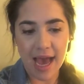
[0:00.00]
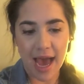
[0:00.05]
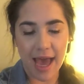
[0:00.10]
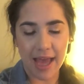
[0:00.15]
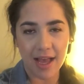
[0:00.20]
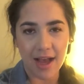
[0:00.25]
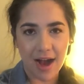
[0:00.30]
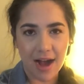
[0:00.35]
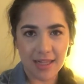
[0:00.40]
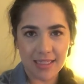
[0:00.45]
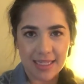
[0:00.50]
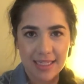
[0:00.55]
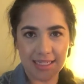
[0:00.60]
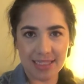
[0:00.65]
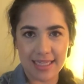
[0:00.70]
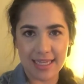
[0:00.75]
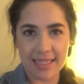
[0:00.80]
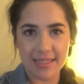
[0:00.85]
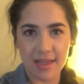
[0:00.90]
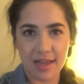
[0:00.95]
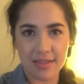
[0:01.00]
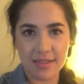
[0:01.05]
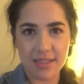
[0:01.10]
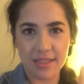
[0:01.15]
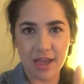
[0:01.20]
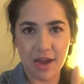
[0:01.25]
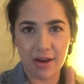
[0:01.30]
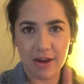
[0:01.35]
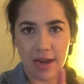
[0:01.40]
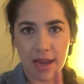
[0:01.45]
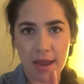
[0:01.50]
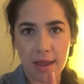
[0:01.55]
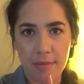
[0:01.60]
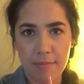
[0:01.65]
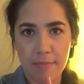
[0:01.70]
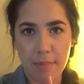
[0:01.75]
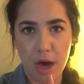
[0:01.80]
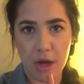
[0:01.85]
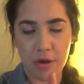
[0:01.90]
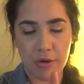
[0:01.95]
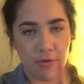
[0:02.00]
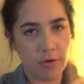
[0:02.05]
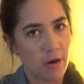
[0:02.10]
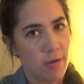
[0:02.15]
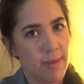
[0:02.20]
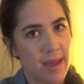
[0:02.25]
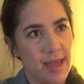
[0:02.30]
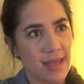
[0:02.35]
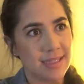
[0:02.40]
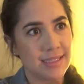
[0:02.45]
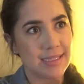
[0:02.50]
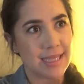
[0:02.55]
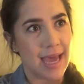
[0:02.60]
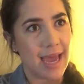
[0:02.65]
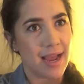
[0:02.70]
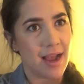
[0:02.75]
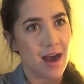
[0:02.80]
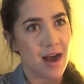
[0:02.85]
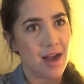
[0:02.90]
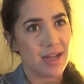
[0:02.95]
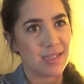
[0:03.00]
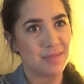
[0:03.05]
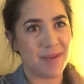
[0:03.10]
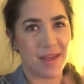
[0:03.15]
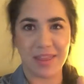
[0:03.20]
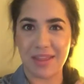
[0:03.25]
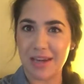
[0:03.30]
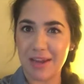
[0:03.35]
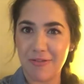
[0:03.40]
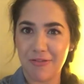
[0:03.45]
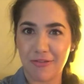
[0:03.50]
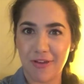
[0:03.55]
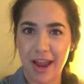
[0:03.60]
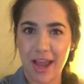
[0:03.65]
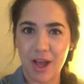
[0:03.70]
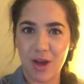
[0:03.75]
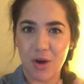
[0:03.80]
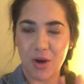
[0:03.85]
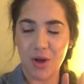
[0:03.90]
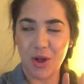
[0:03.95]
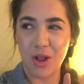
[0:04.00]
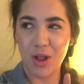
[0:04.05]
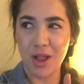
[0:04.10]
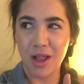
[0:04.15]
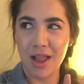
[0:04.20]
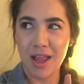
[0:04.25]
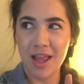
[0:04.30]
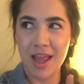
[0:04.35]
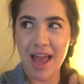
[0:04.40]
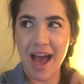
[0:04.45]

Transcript: I got Aziz Ansari Modern Romance, I got Bethenny Frankel